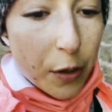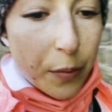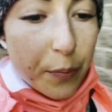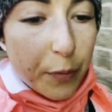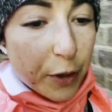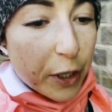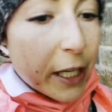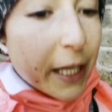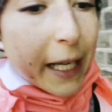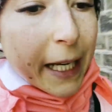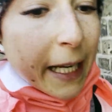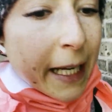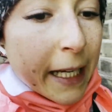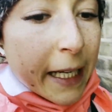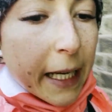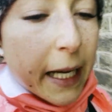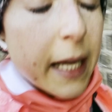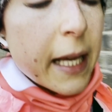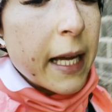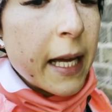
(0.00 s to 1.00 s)

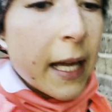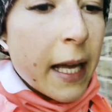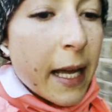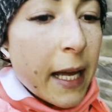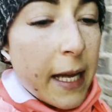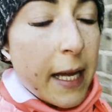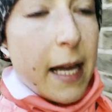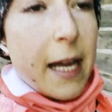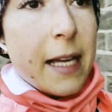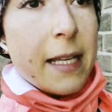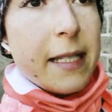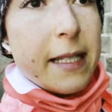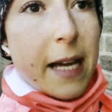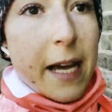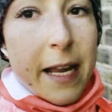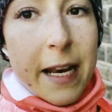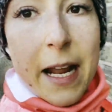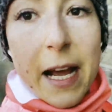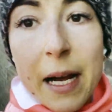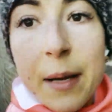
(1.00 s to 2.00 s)
breathing, and
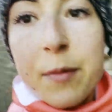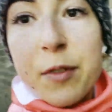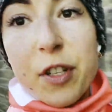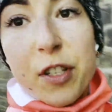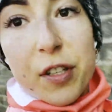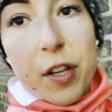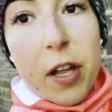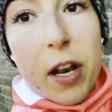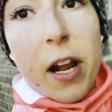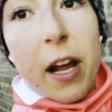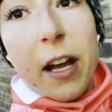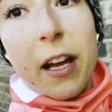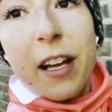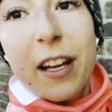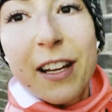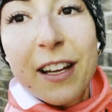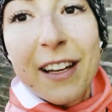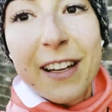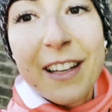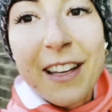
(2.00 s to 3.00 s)
then I'm just gonna
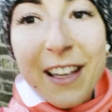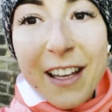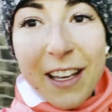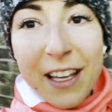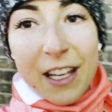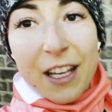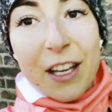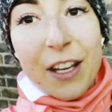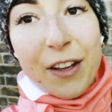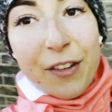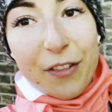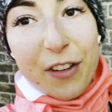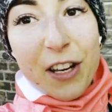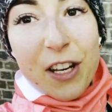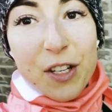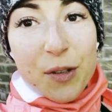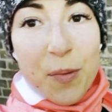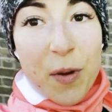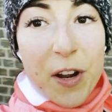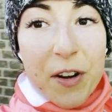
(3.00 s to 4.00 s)

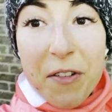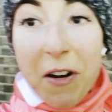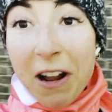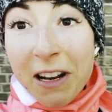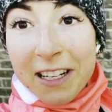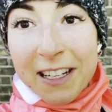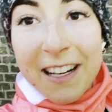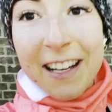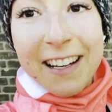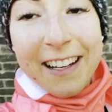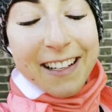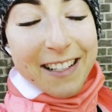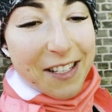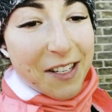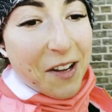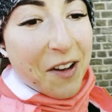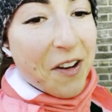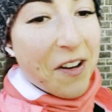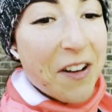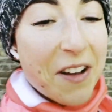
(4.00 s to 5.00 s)
finish my run.
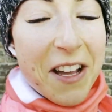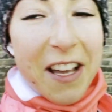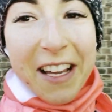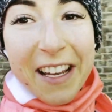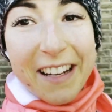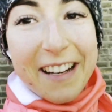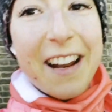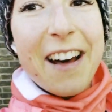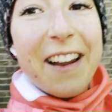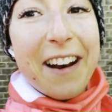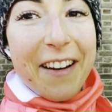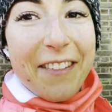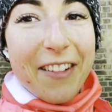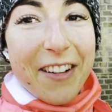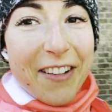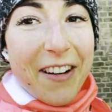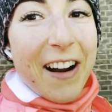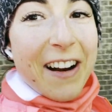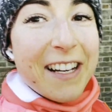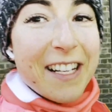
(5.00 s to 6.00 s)
So not
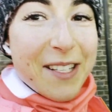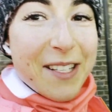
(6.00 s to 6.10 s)
every run